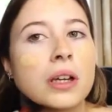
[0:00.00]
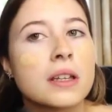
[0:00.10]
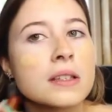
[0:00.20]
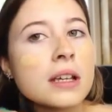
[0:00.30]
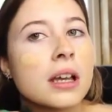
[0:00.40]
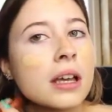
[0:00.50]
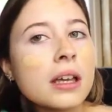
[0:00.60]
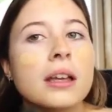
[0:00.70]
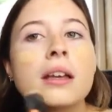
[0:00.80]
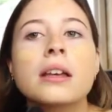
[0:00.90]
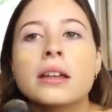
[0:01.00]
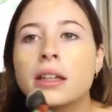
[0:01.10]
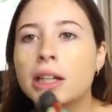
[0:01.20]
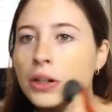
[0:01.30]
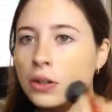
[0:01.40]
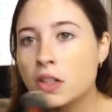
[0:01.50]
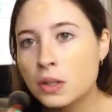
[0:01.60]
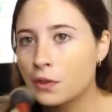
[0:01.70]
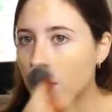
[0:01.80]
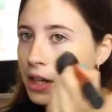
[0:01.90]
because, you know,
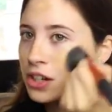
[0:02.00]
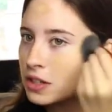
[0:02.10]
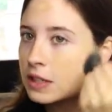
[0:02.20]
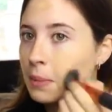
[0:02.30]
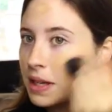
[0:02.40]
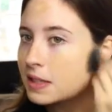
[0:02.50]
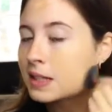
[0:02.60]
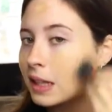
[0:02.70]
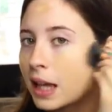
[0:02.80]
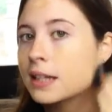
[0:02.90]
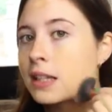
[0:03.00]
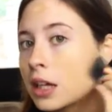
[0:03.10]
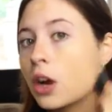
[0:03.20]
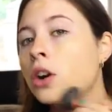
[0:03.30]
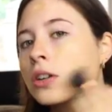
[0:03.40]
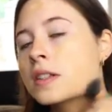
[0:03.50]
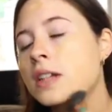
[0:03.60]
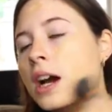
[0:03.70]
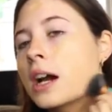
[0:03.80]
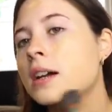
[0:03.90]
some foundations may slightly
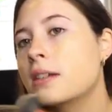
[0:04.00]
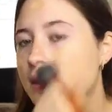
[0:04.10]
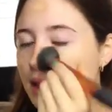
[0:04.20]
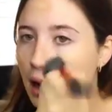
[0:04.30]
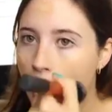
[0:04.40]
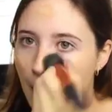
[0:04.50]
oxidize,